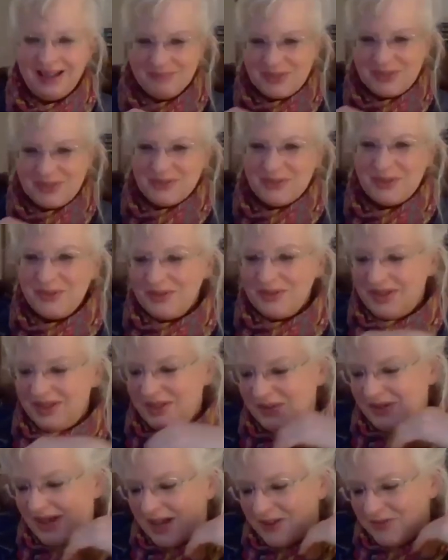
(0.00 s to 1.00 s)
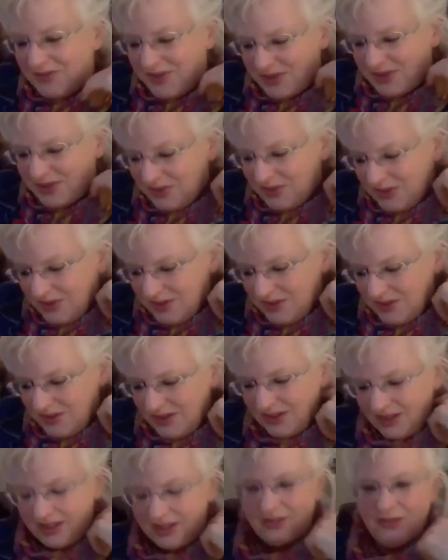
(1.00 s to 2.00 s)
absolutely and, and you, do
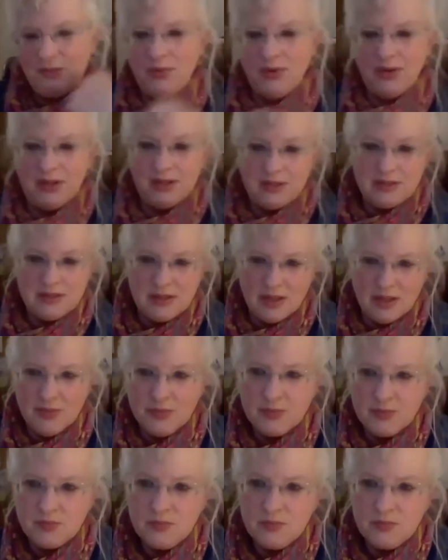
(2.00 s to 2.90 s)
that Right? Yeah. and